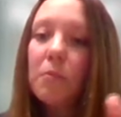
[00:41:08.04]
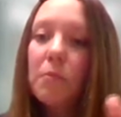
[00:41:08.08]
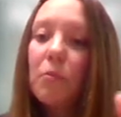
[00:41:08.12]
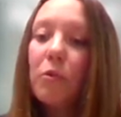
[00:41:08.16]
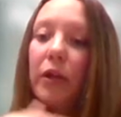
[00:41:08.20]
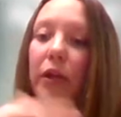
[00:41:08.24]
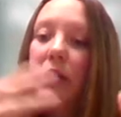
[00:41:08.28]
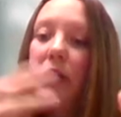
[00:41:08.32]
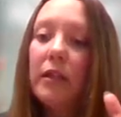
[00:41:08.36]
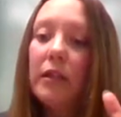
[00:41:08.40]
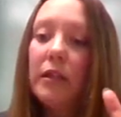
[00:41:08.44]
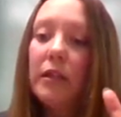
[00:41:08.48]
to
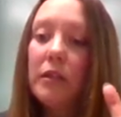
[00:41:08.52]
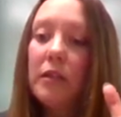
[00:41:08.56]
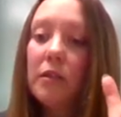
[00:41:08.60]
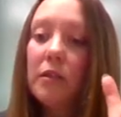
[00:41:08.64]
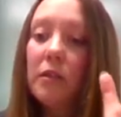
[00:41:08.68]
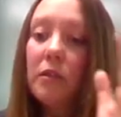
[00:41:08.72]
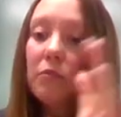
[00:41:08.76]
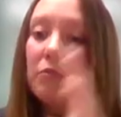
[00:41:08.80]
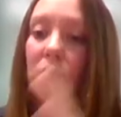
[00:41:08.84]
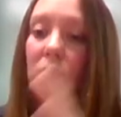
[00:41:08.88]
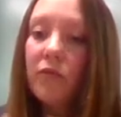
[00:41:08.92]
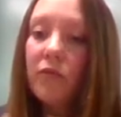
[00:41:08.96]
bring it
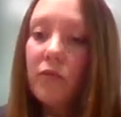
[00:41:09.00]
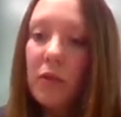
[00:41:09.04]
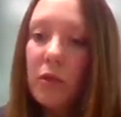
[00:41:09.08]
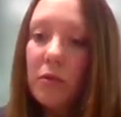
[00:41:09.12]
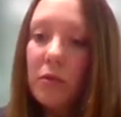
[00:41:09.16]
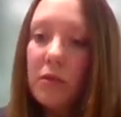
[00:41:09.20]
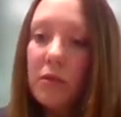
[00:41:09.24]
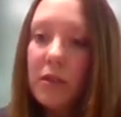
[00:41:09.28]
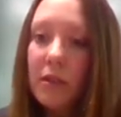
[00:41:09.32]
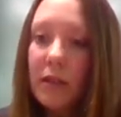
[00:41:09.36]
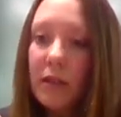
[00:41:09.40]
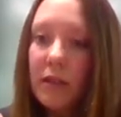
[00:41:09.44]
into the
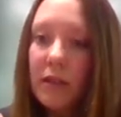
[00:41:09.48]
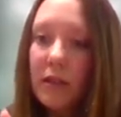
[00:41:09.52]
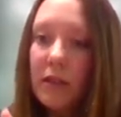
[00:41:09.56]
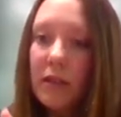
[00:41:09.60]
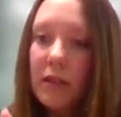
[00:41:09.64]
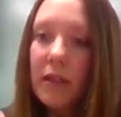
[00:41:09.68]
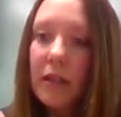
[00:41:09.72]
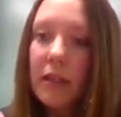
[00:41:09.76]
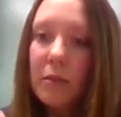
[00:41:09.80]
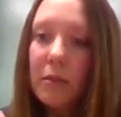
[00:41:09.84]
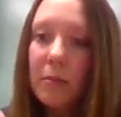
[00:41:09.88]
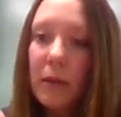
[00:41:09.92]
reviewed side of the
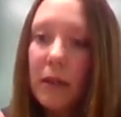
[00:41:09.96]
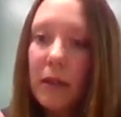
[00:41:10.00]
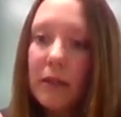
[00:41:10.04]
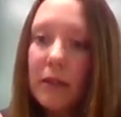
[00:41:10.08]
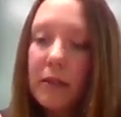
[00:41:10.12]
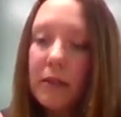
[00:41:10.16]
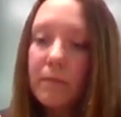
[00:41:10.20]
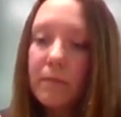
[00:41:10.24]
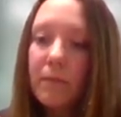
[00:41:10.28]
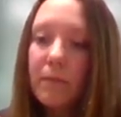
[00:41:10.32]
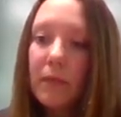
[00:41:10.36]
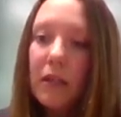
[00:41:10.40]
database.